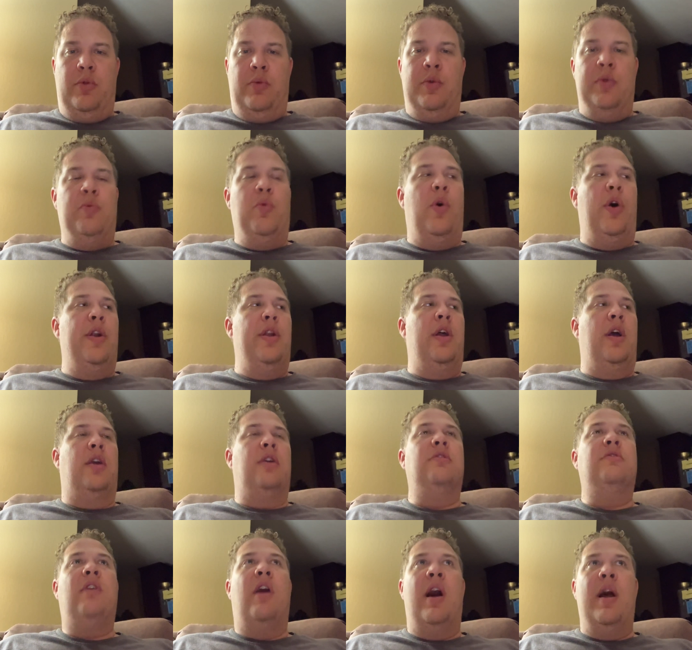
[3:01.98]
We want a
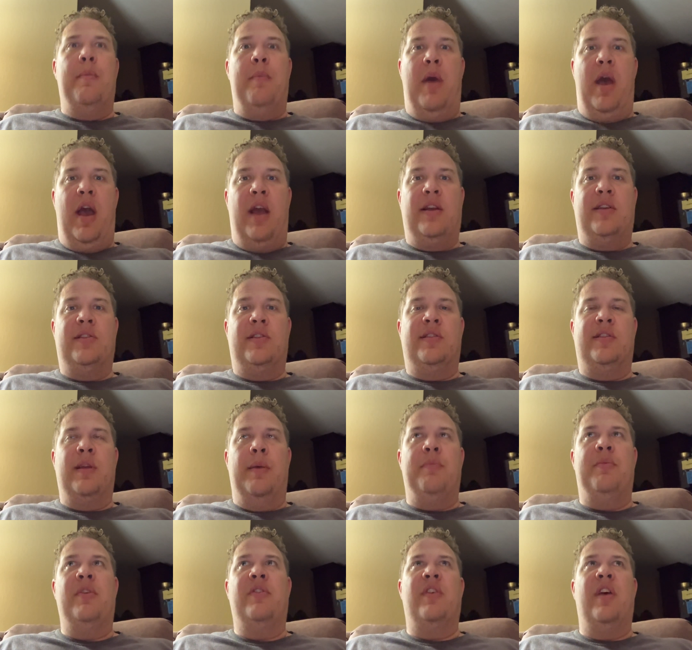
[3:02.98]
climax,
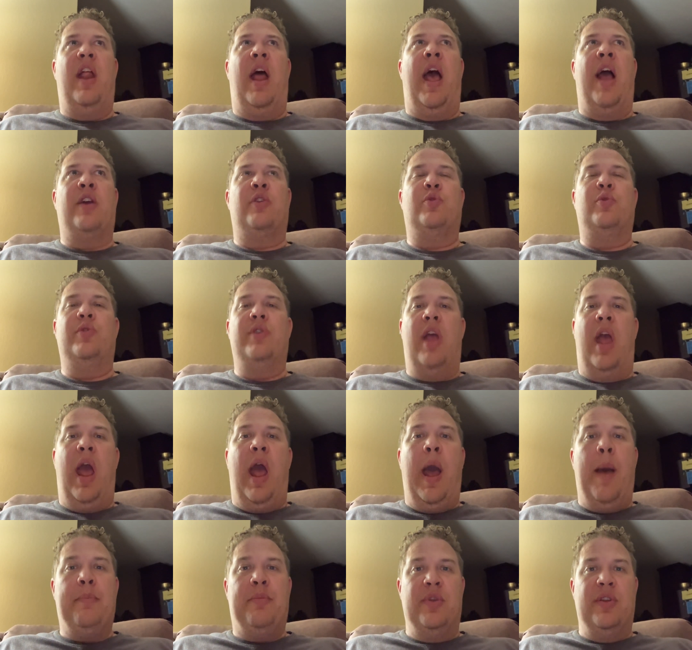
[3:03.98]
something that actually
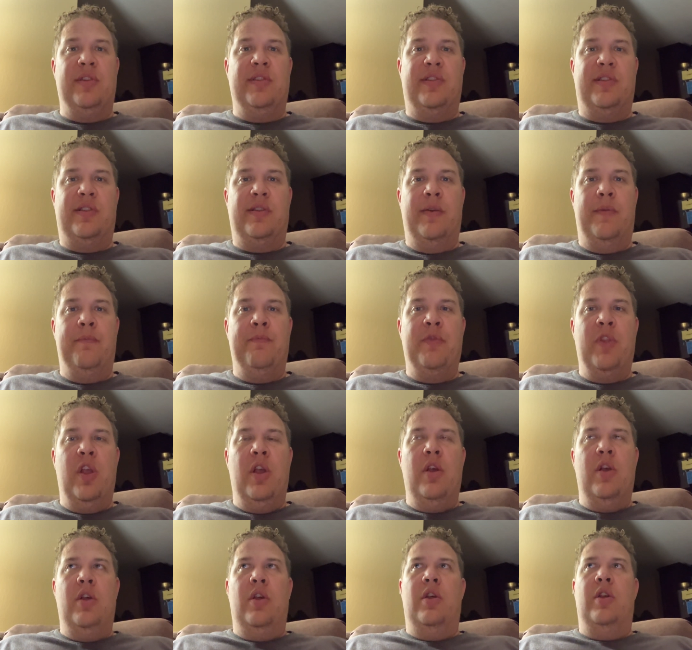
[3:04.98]
happens.
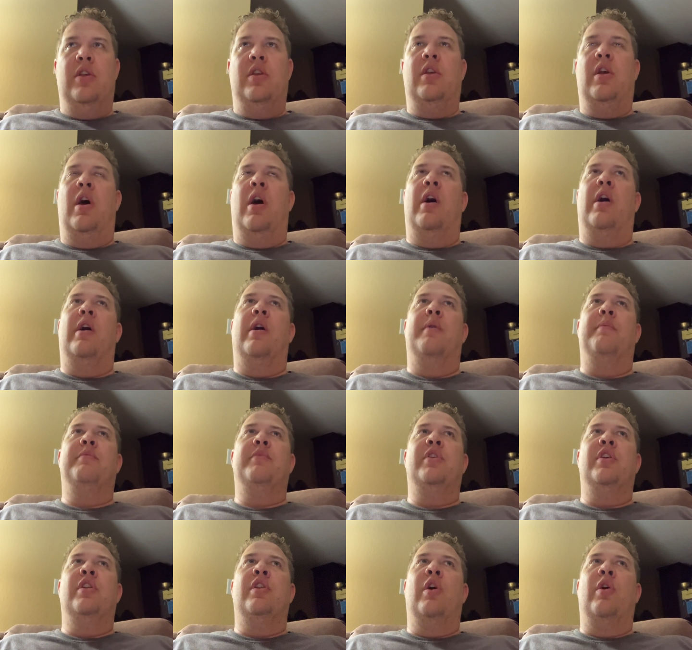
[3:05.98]

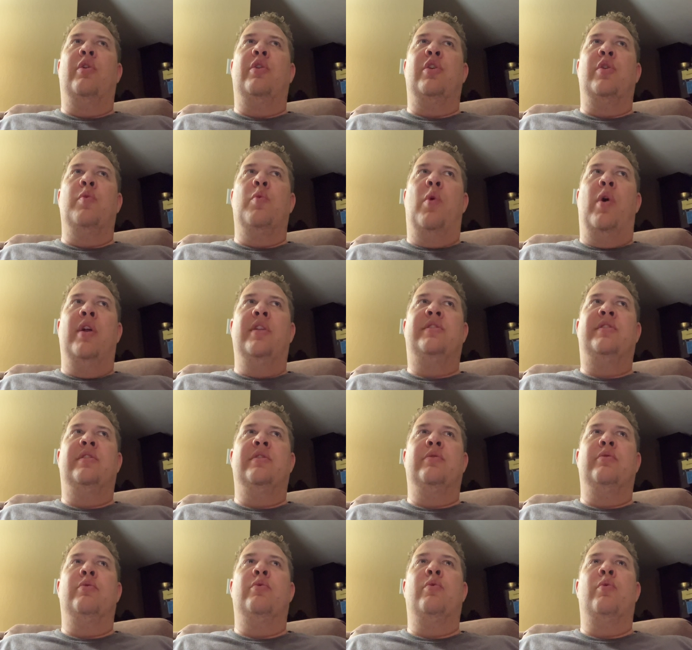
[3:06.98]
You want
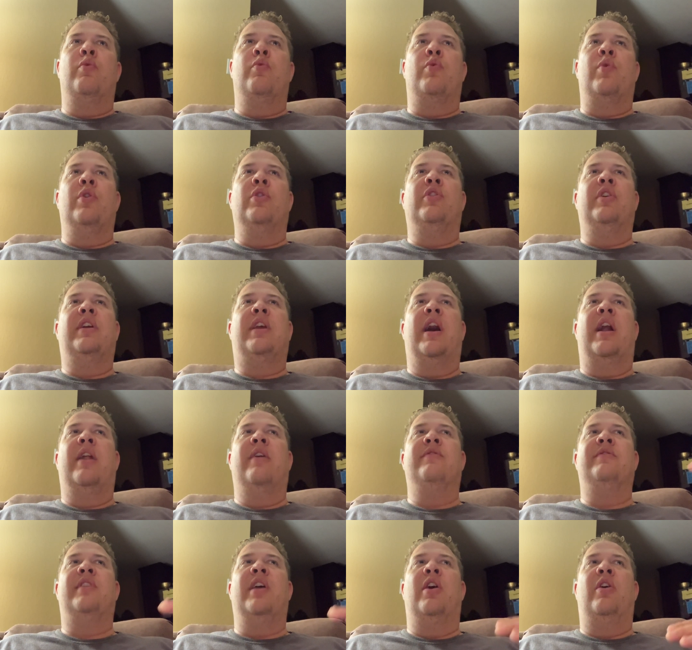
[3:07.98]
to really kind
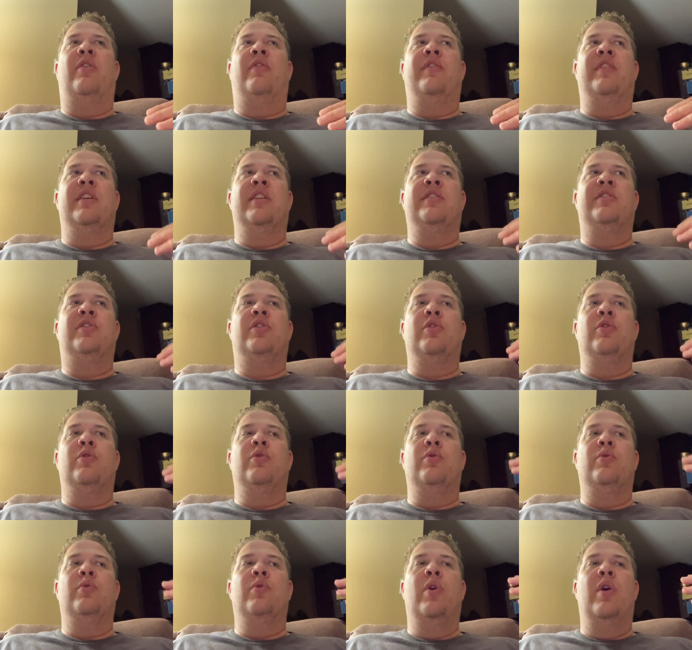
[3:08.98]
of delve
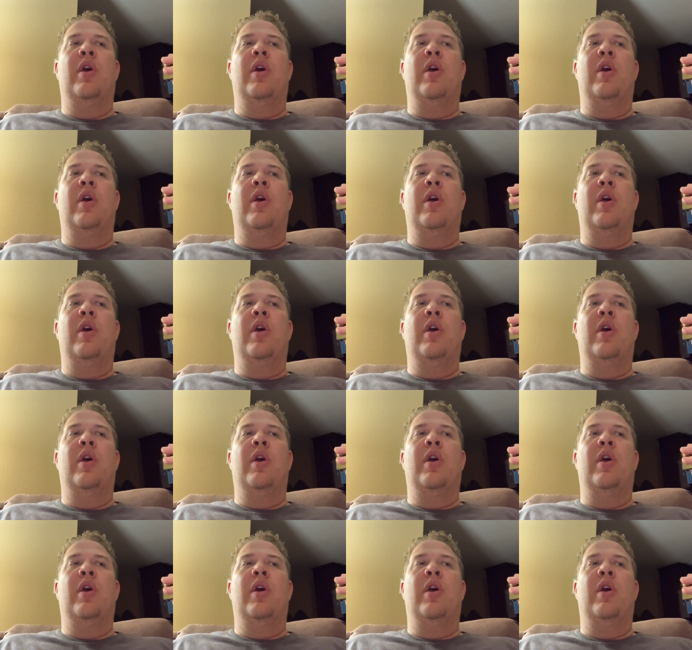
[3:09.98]
into